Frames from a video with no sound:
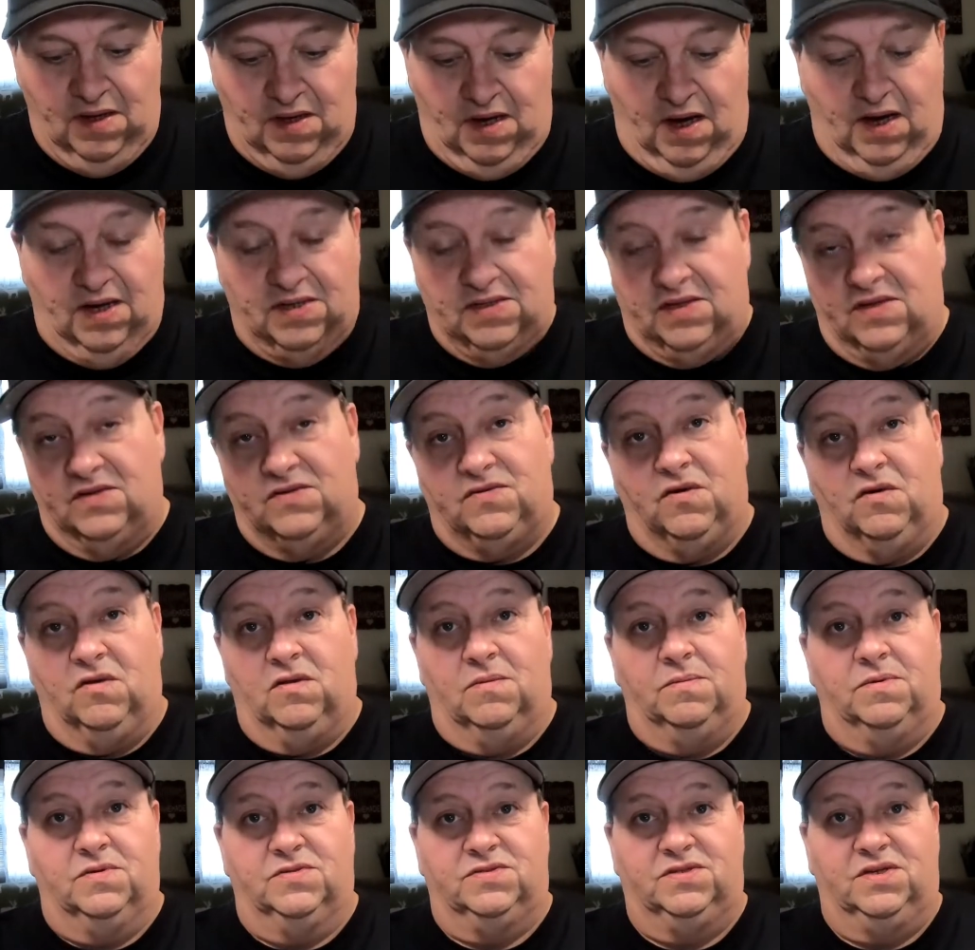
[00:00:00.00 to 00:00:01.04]

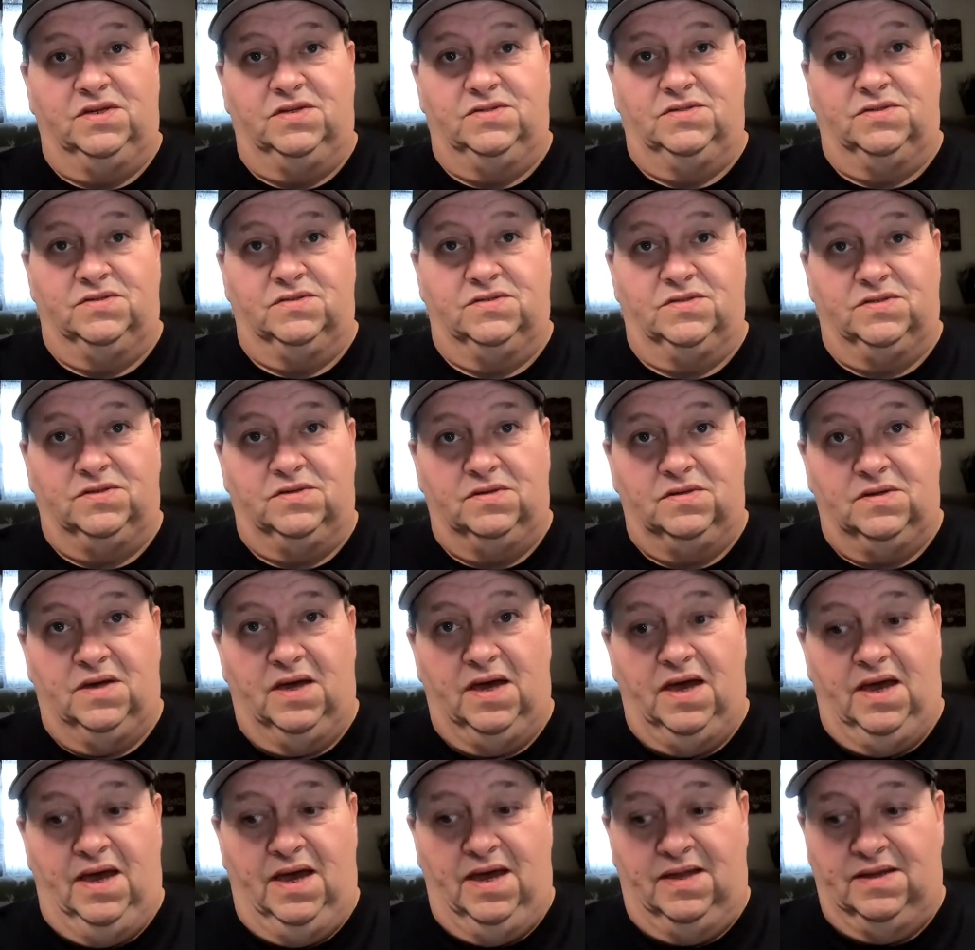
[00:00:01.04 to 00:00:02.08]
uncontrollable seizures,
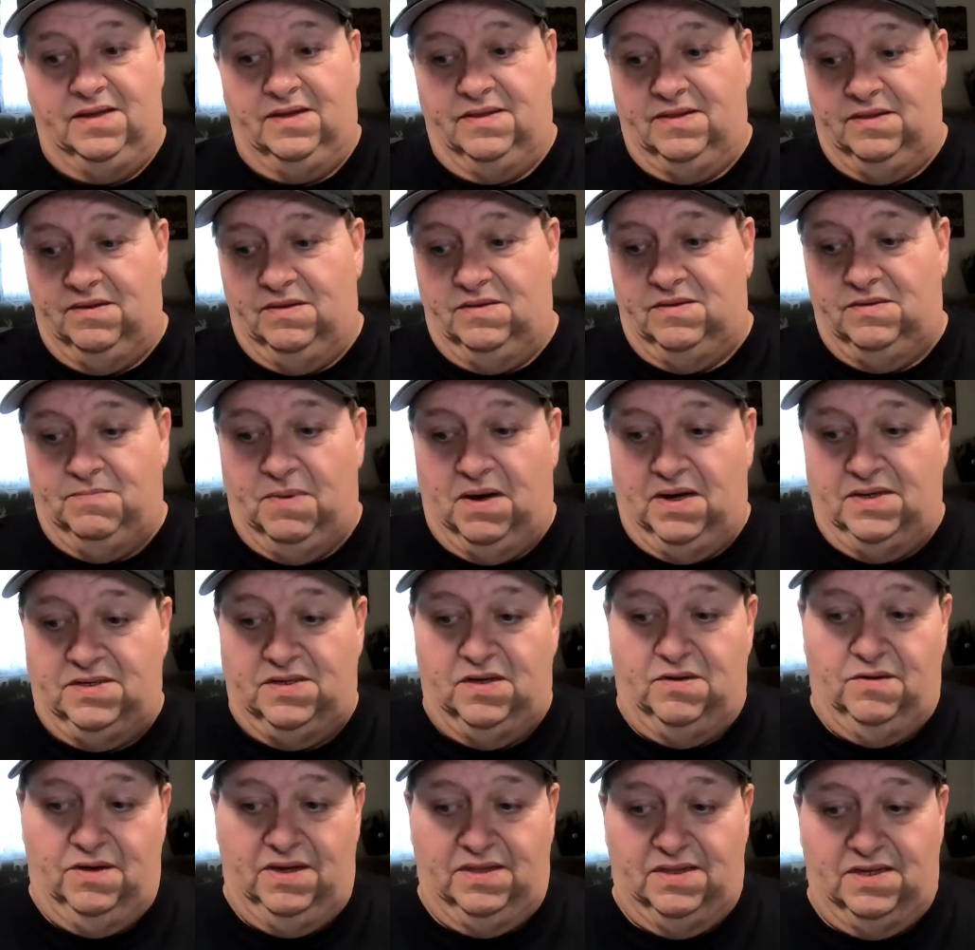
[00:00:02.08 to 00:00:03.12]
and by
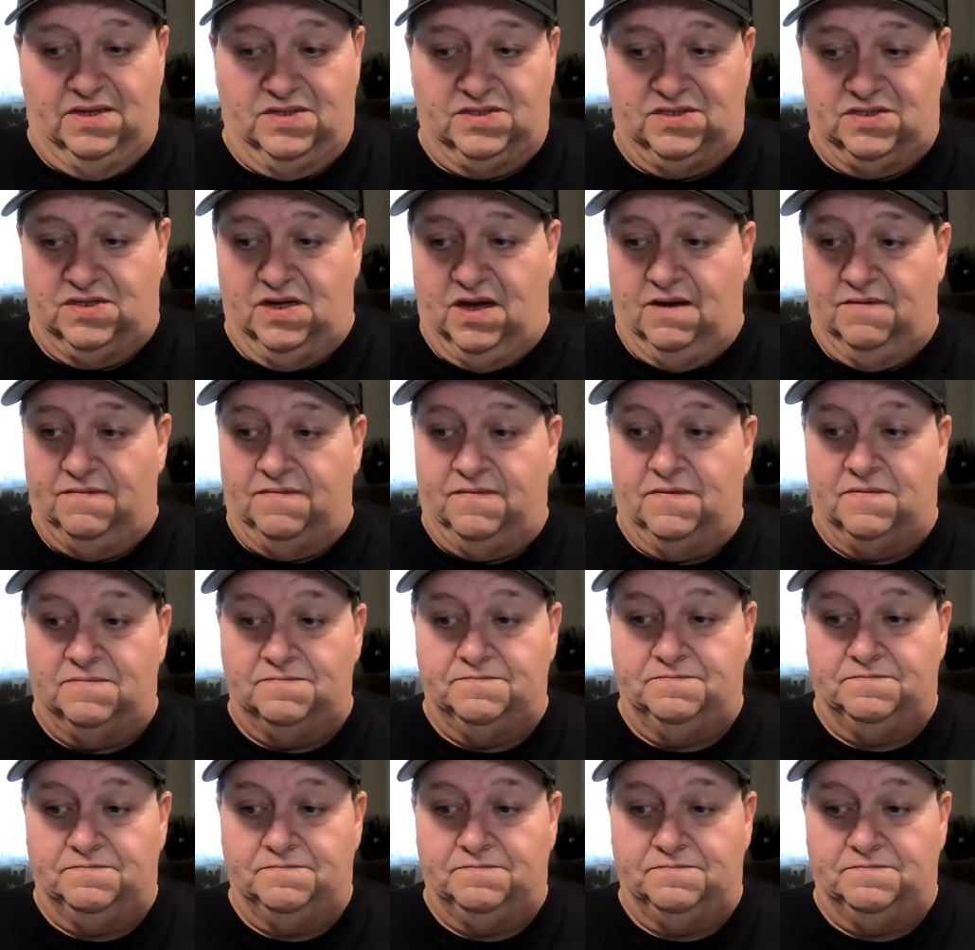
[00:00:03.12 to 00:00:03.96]
doing this stuff,